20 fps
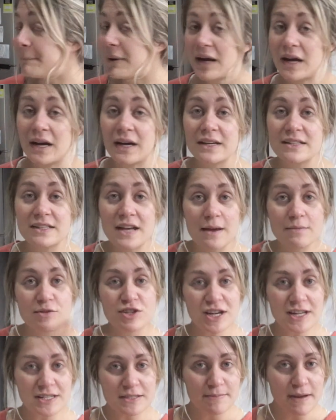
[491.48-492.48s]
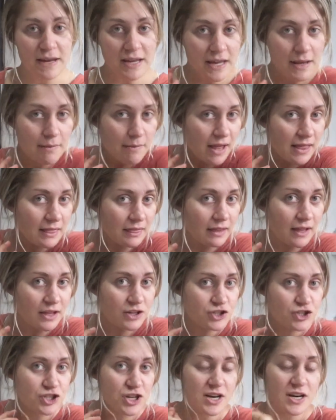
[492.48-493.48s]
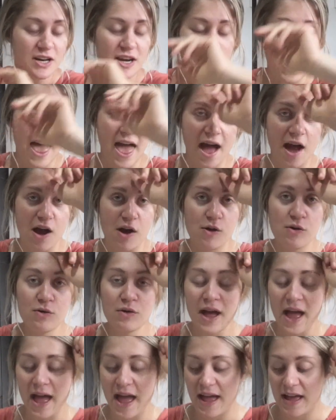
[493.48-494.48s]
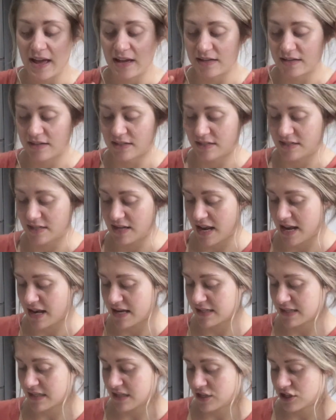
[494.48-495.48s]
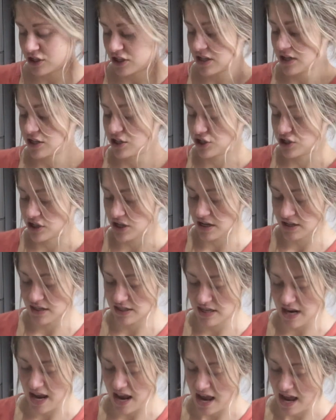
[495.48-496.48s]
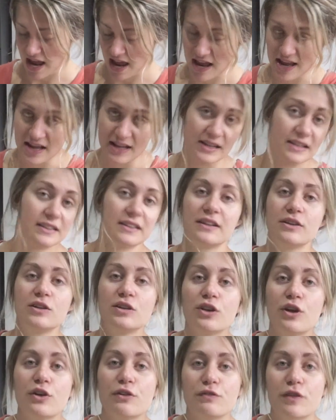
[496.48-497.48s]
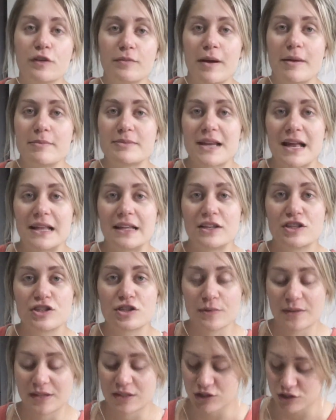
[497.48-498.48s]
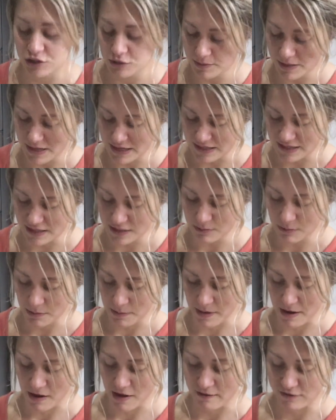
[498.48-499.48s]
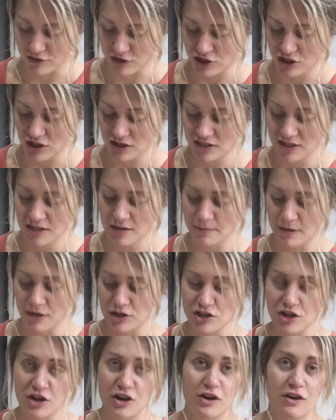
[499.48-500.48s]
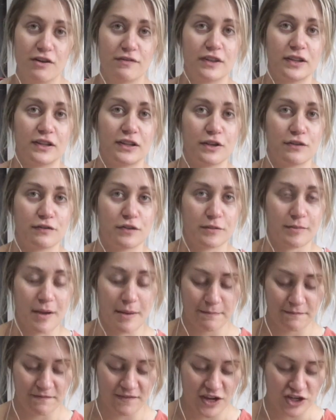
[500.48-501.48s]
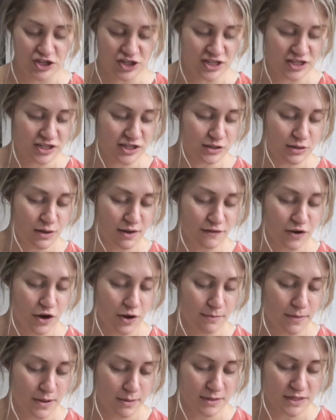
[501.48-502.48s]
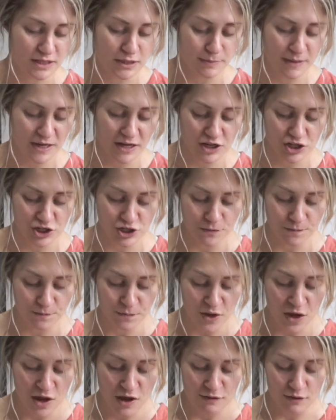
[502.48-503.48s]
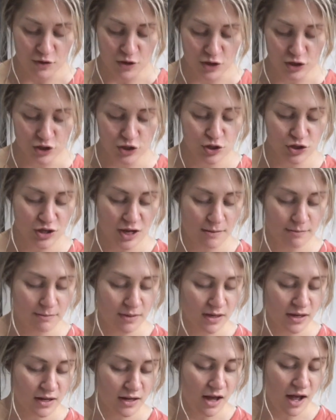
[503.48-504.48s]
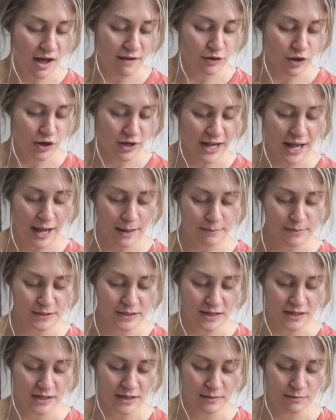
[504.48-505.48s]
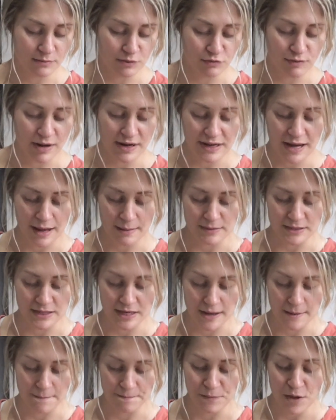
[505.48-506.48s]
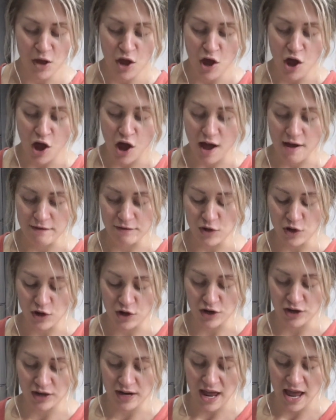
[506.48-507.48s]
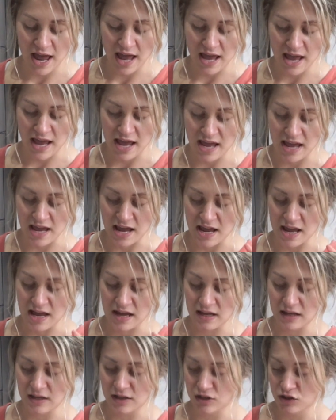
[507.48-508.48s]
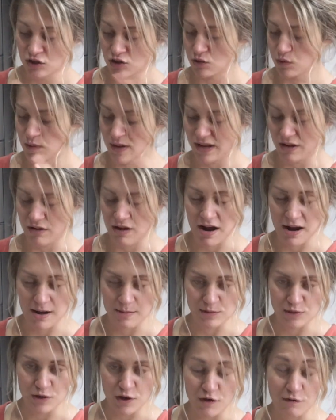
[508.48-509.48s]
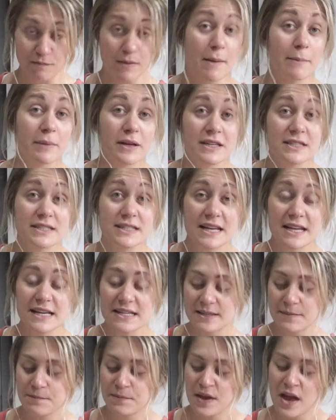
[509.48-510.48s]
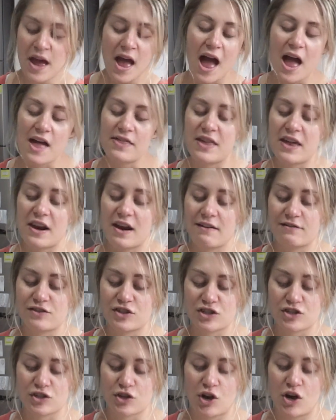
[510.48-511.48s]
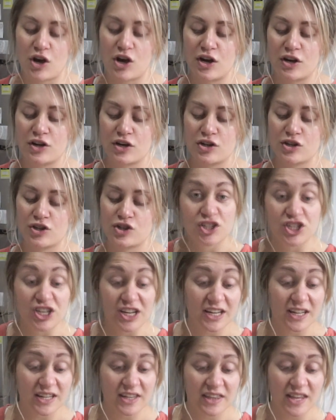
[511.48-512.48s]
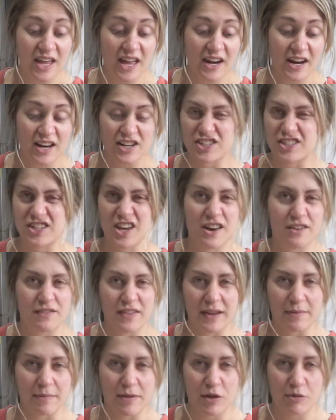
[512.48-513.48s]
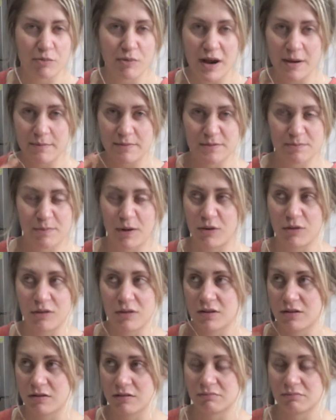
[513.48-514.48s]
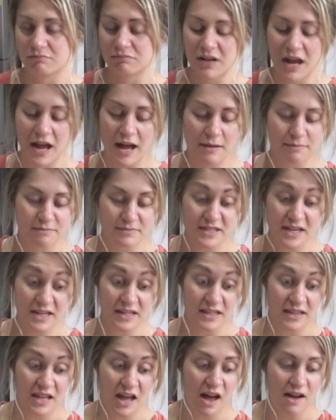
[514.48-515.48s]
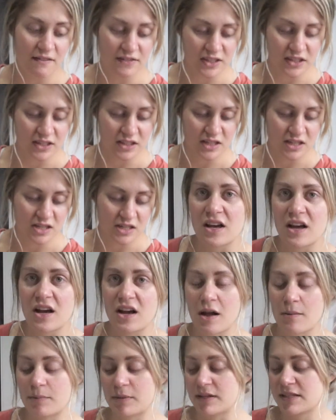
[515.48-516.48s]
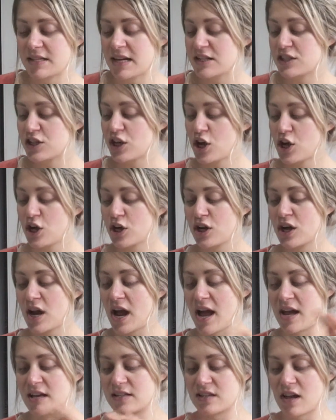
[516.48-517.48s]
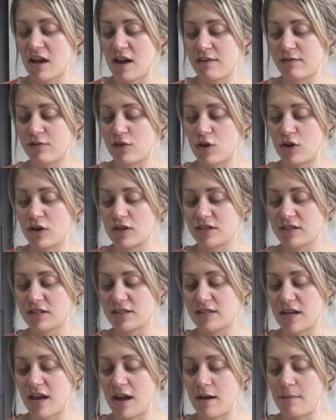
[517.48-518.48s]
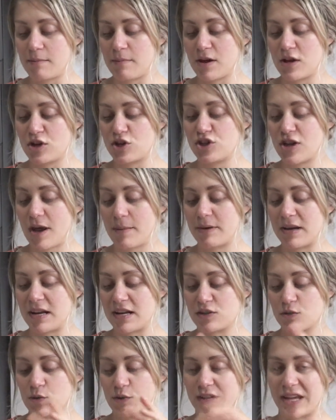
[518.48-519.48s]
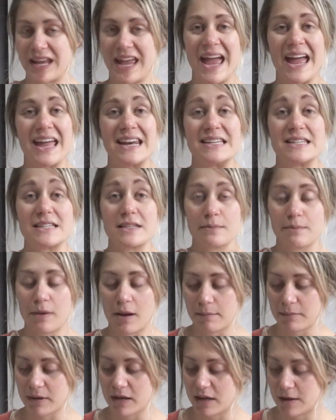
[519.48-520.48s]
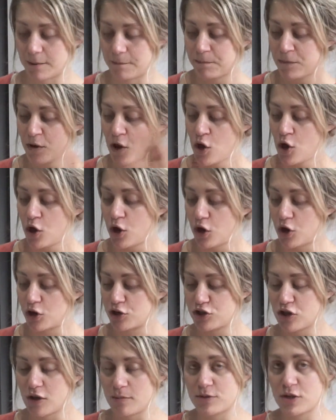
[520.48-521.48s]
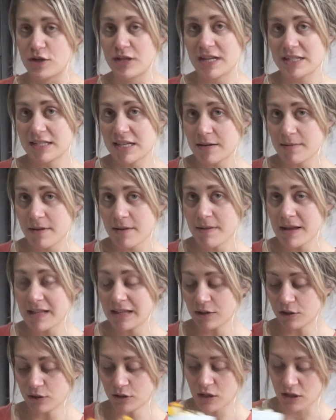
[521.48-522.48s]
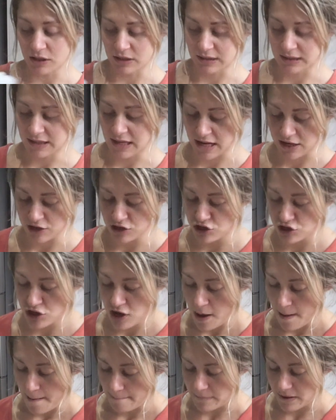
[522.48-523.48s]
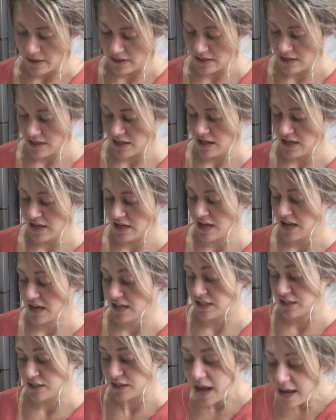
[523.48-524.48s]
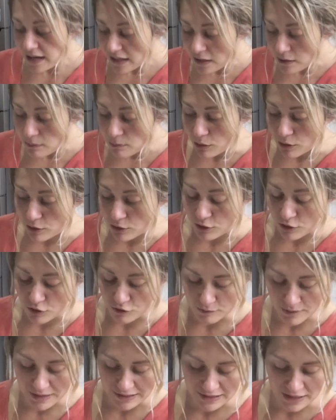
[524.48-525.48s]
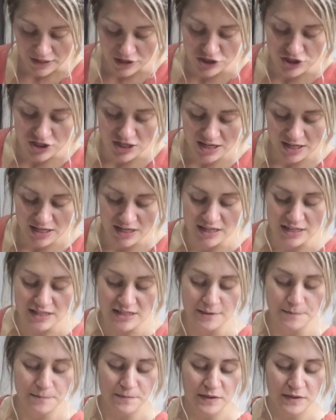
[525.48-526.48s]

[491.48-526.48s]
But I'm just making my lunch now, and today's lunch is just a little low FODMAP salad. So it's super easy to prepare. I've just chucked in a bunch of low FODMAP veggies. So I've got baby spinach, got cucumber, I've got capsicum, the red capsicum, I've got a 20 grams of pumpkin seeds, and then I've just got chicken that I just kind of like meal prepped bulk, done in the oven a couple of days ago, and I've got some Japanese or the Kent pumpkin on top. So that's going to be my little lunch. But the exciting component of my lunch is